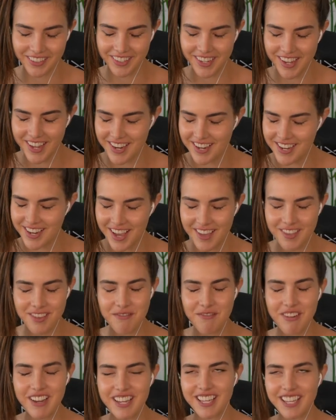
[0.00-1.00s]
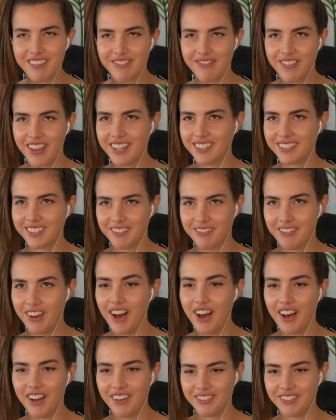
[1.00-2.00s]
another winky face
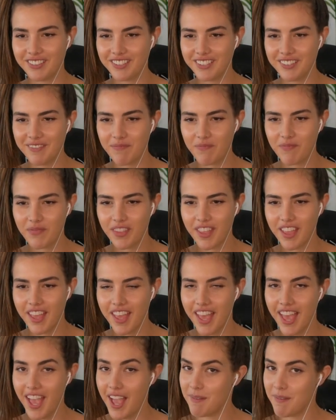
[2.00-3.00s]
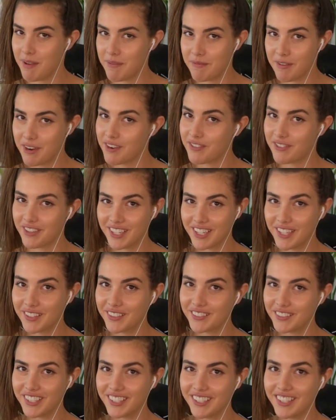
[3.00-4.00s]
involved. And my boyfriend gives
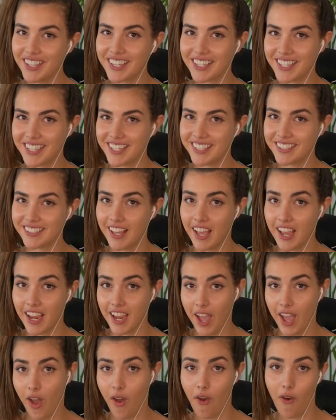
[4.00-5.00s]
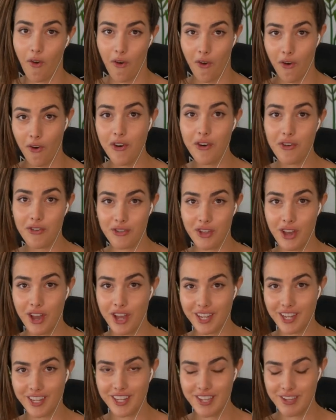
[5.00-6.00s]
me a look and he's like, oh,
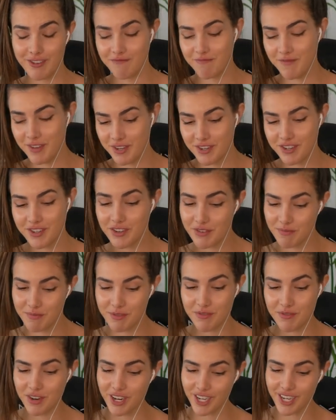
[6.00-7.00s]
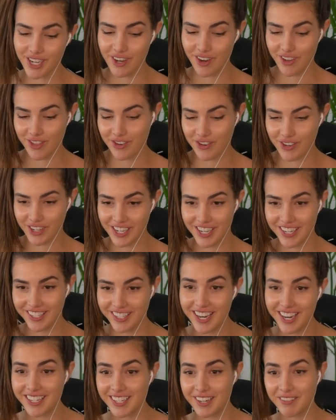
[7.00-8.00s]
like you've been you've been working on the
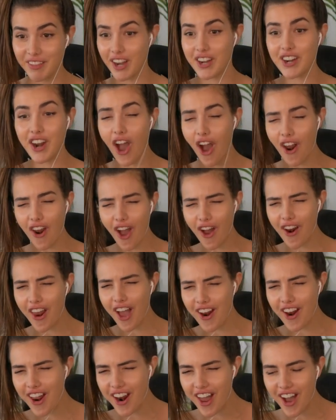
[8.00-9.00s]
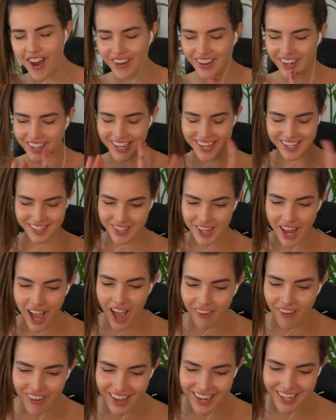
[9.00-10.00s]
organization. I'm like, no, no, no, no, no. It's not
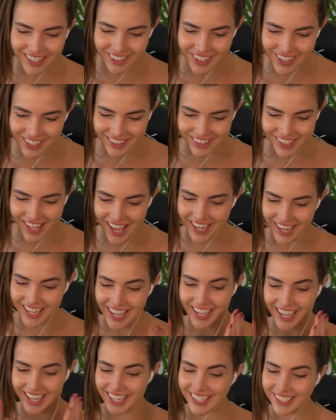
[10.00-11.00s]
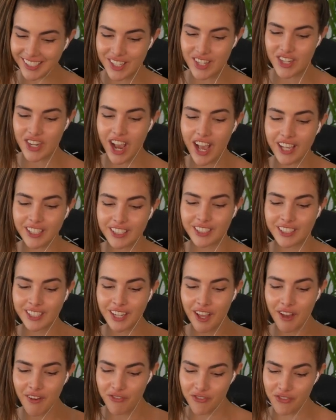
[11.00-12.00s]
what it looks like. He's just
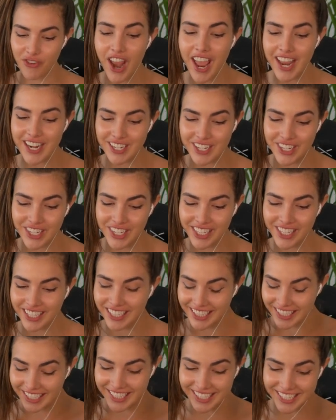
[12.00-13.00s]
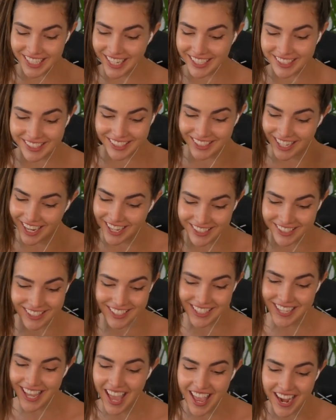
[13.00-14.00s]
French. He just doesn't
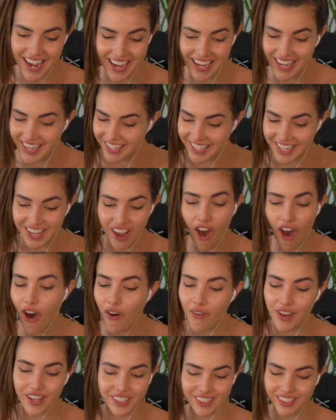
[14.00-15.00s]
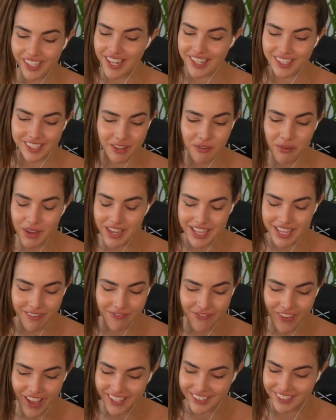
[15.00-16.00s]
get it. He always sends the winky
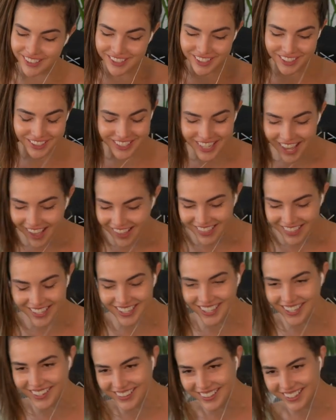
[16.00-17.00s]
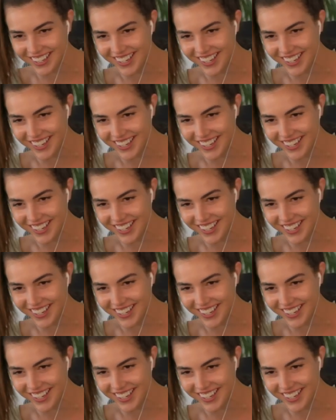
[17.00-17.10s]
faces. There's nothing going on.